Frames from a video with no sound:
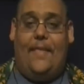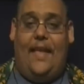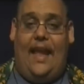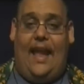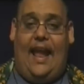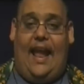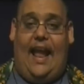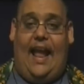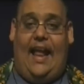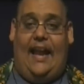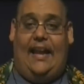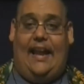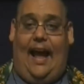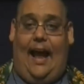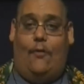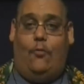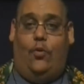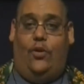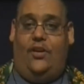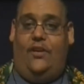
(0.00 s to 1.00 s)
And
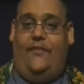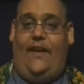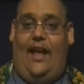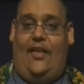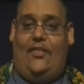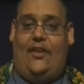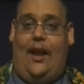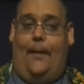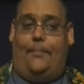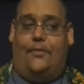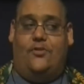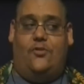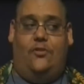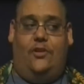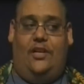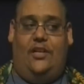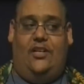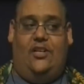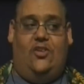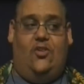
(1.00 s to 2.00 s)
I wouldn't have had the
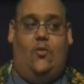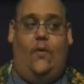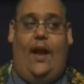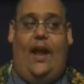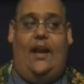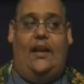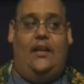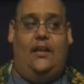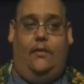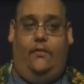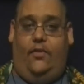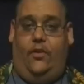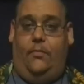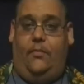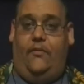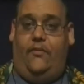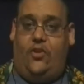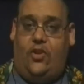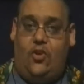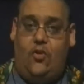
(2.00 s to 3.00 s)
opportunity to do any of them
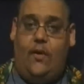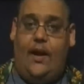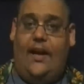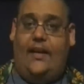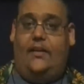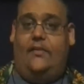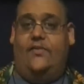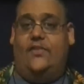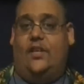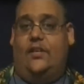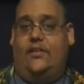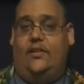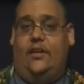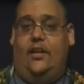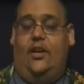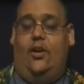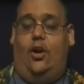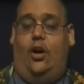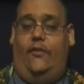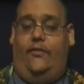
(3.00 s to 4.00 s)
if you hadn't have sent it
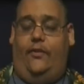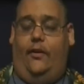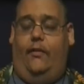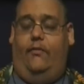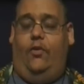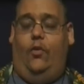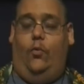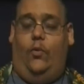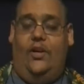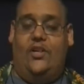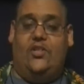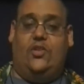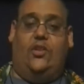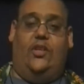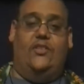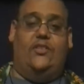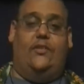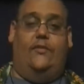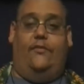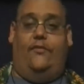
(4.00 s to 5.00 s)
in off of the wish
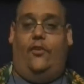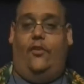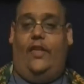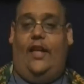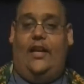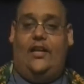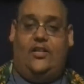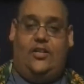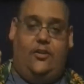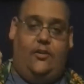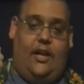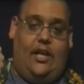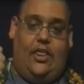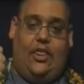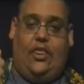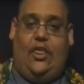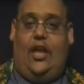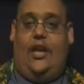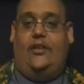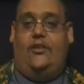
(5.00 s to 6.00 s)
list. And for that, dude, I
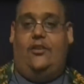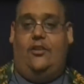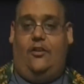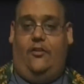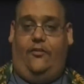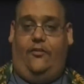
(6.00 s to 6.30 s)
thank you. You're